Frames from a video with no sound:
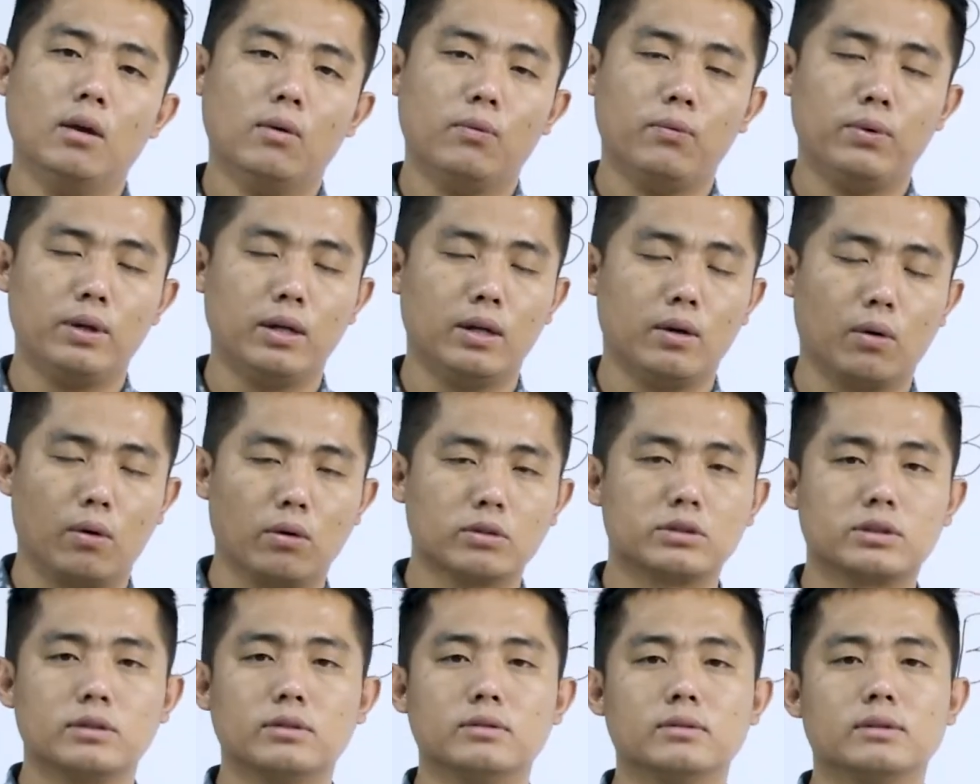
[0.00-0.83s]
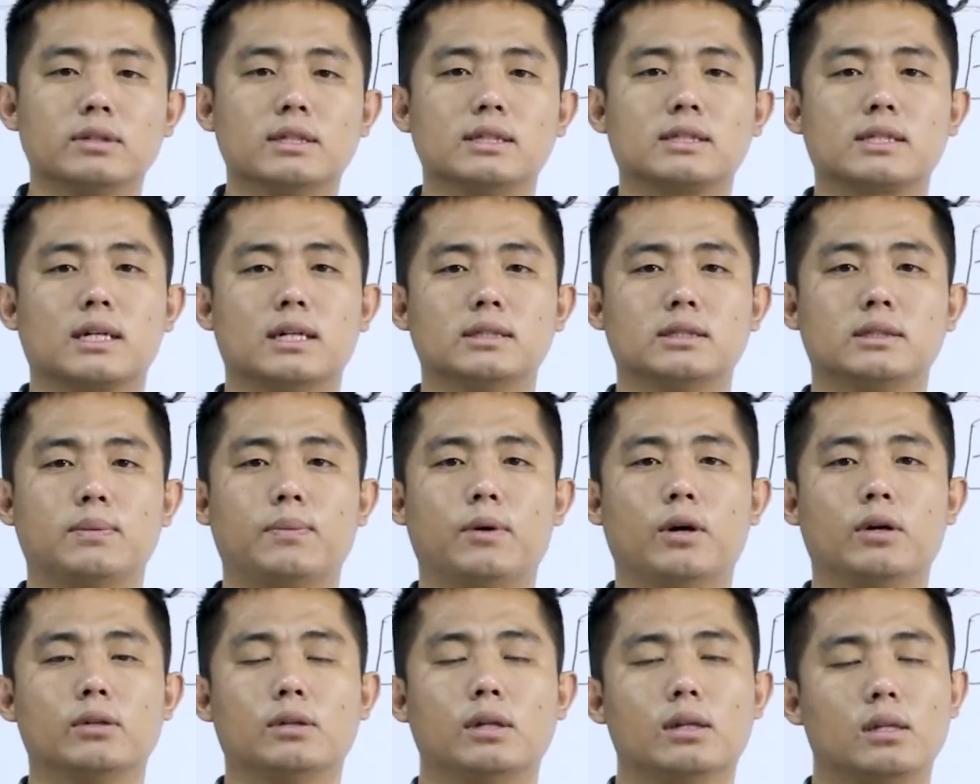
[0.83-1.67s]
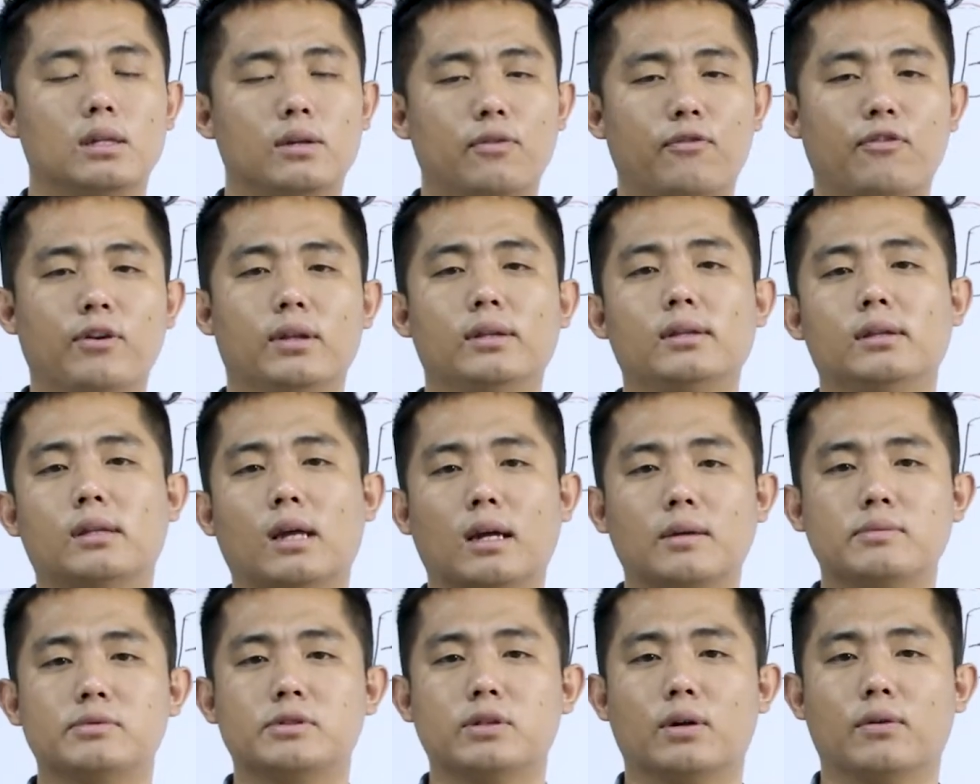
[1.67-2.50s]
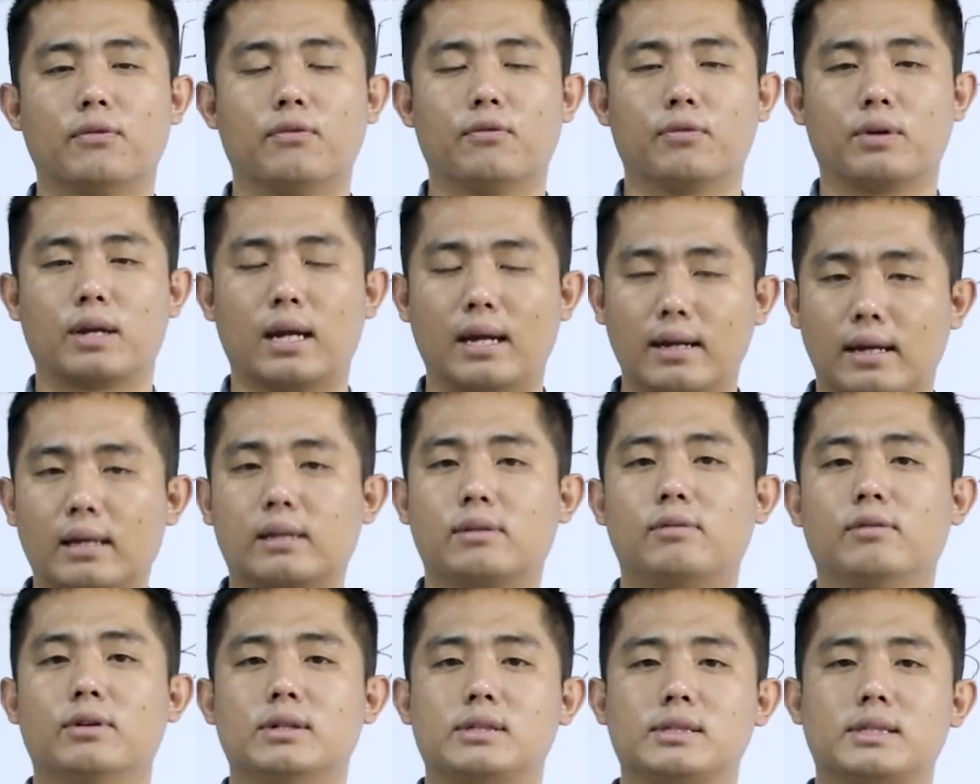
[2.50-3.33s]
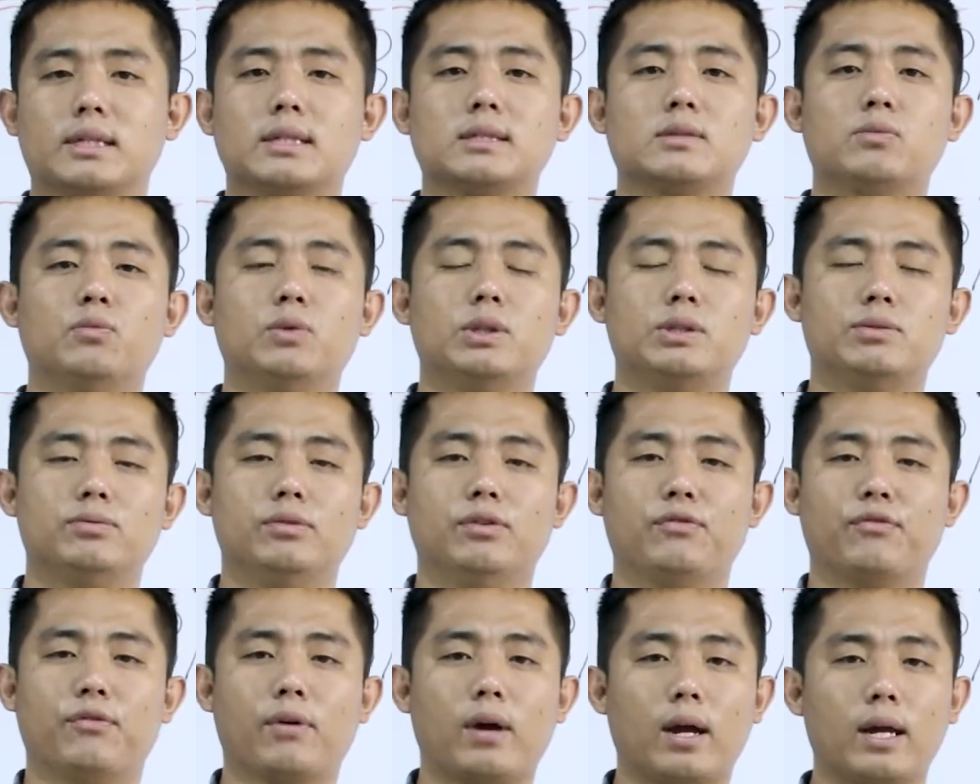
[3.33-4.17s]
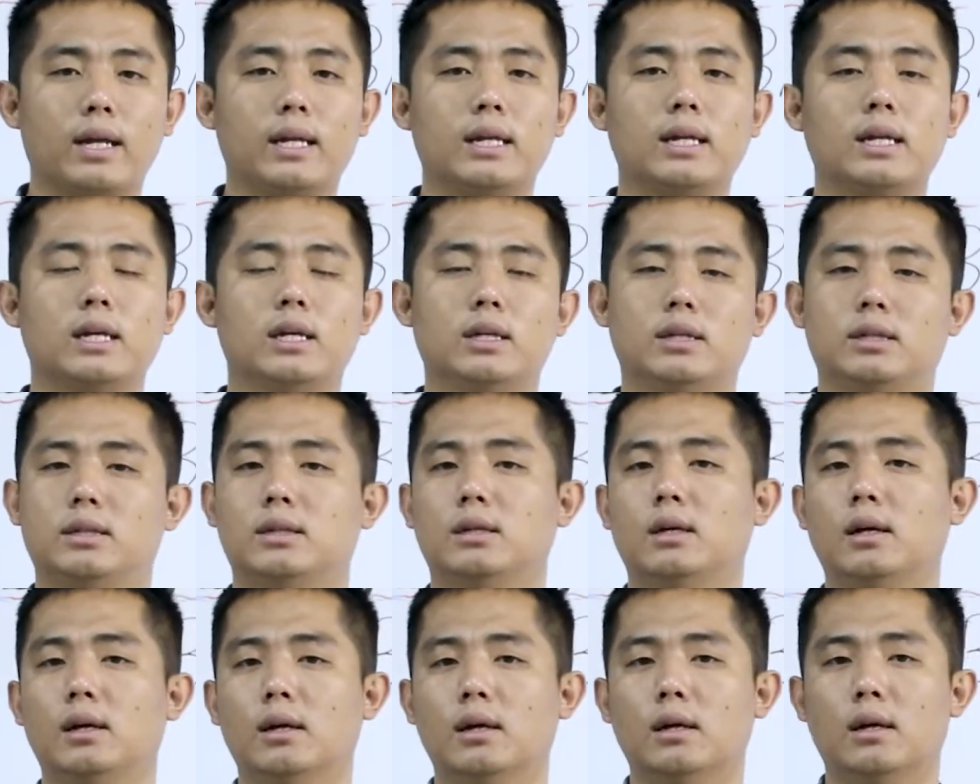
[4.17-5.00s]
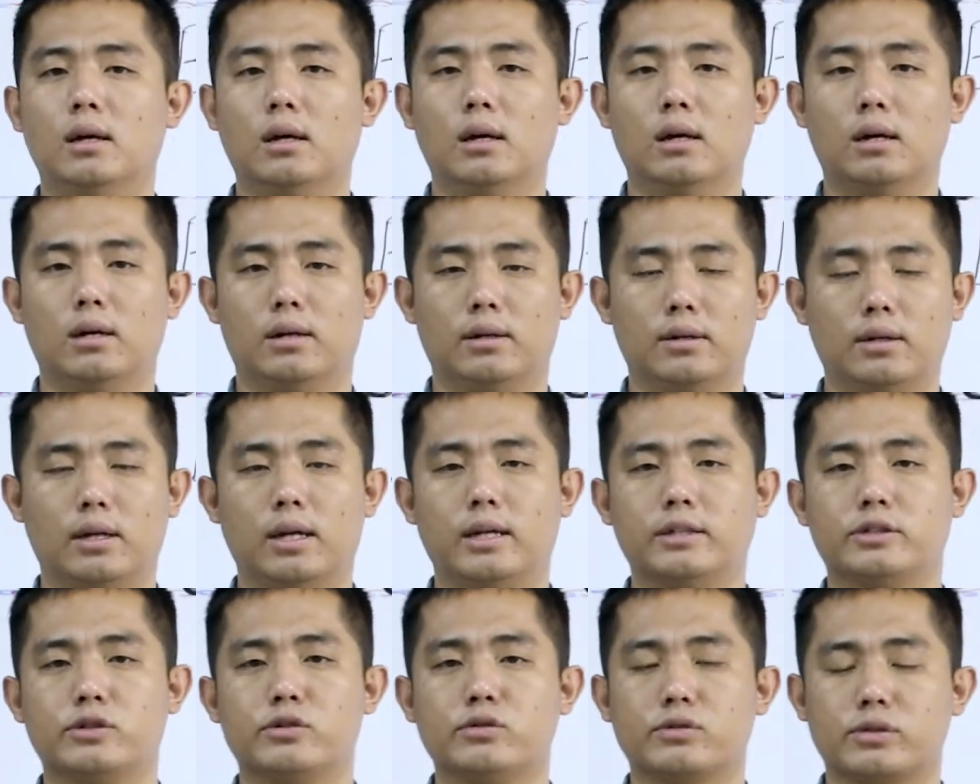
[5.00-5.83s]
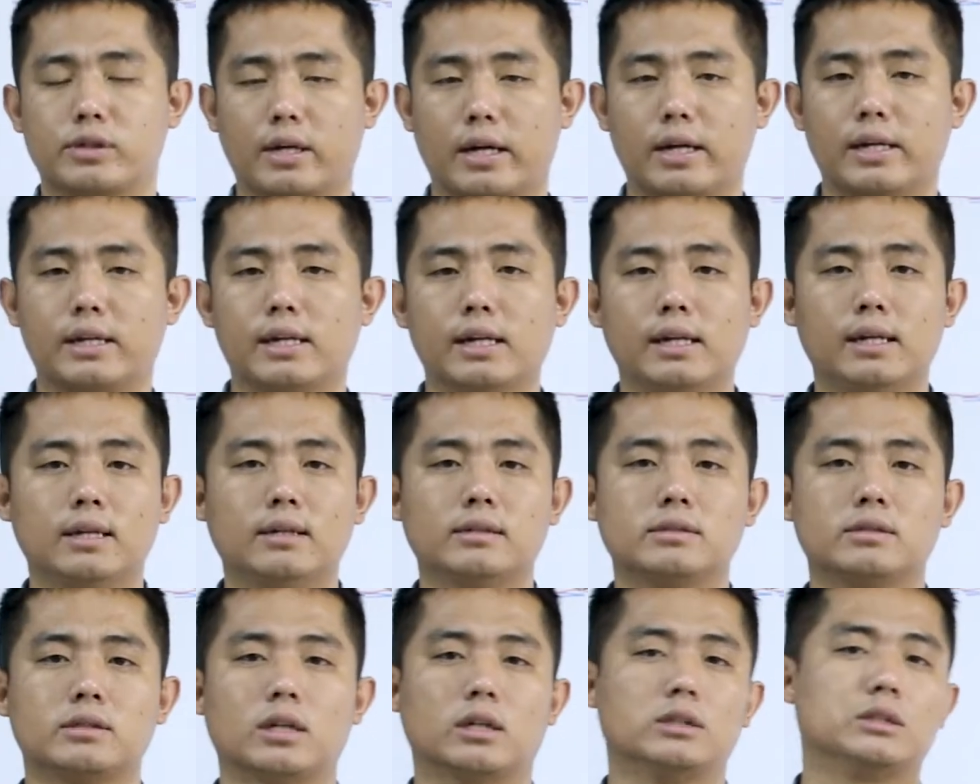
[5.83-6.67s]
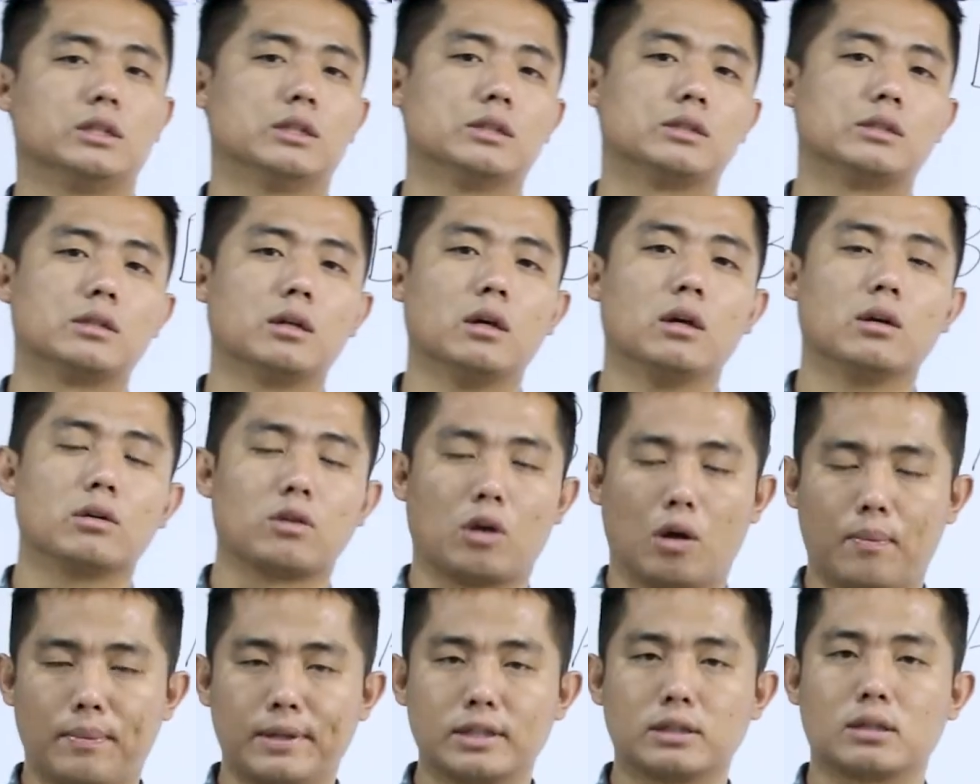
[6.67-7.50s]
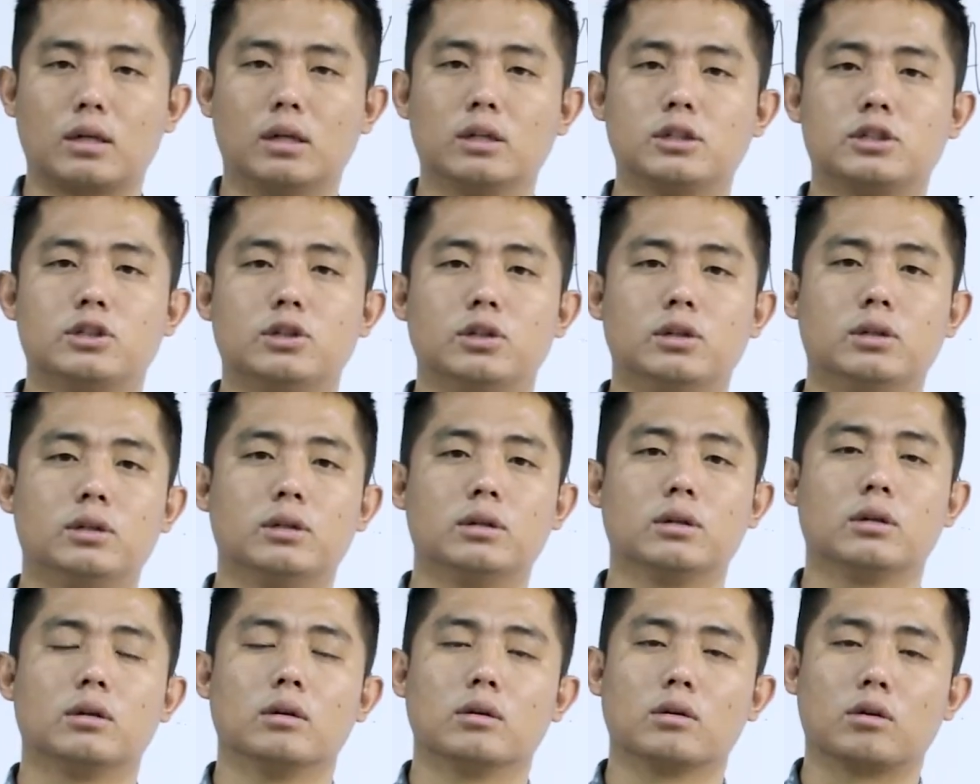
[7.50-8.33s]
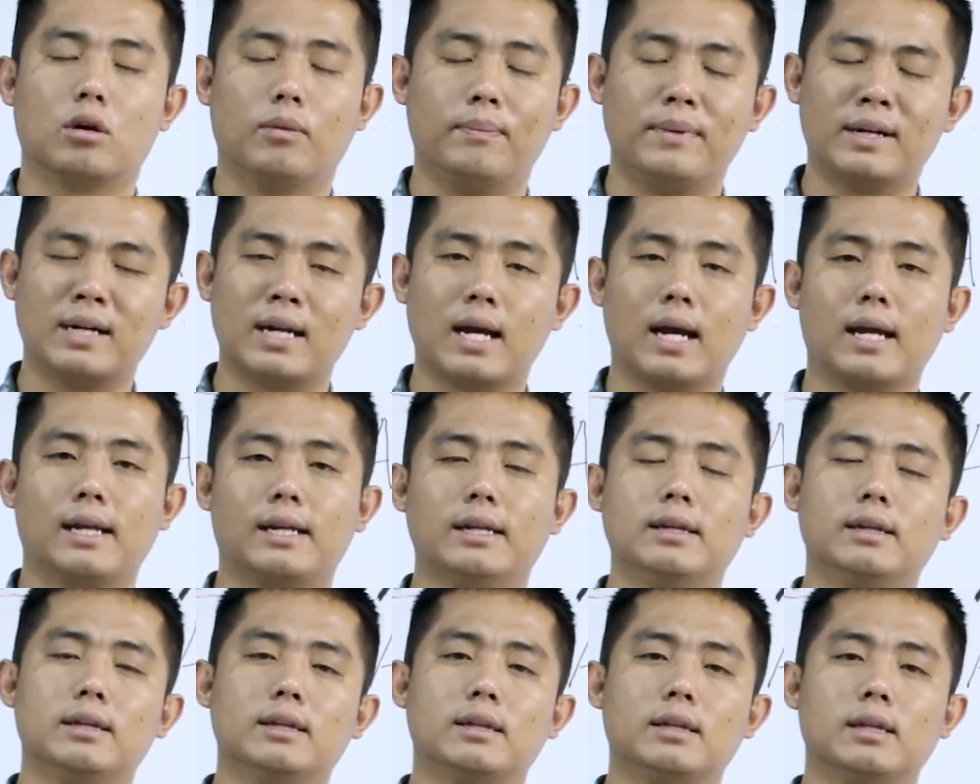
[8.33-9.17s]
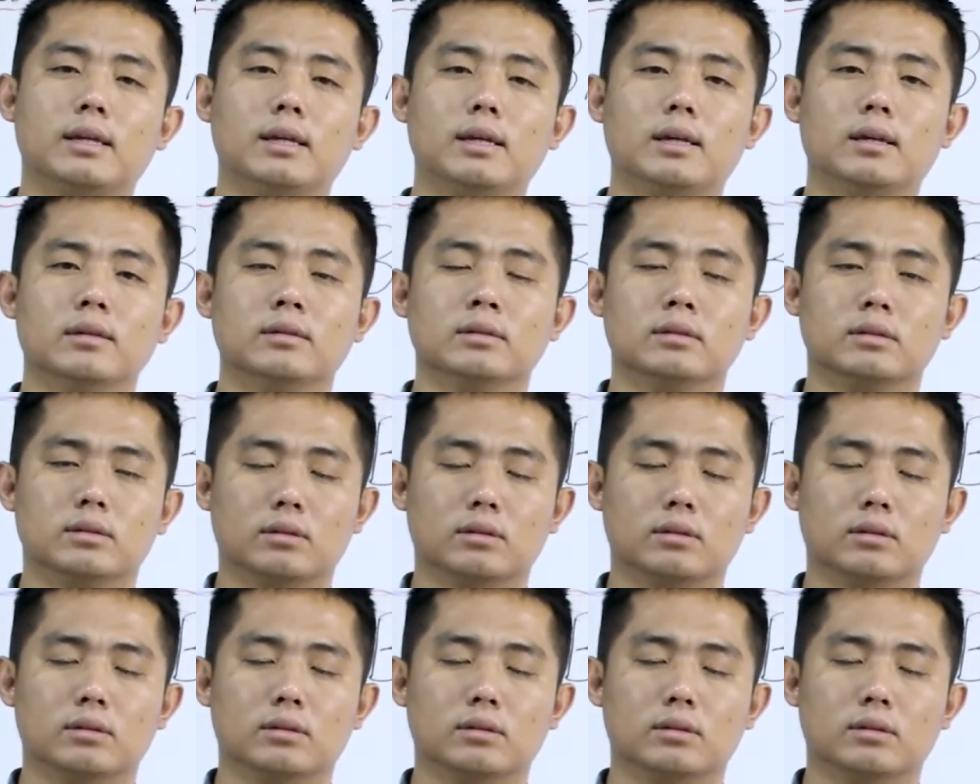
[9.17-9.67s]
we also discussed about the different types of characteristics which we find in a society, such as common culture, common identity.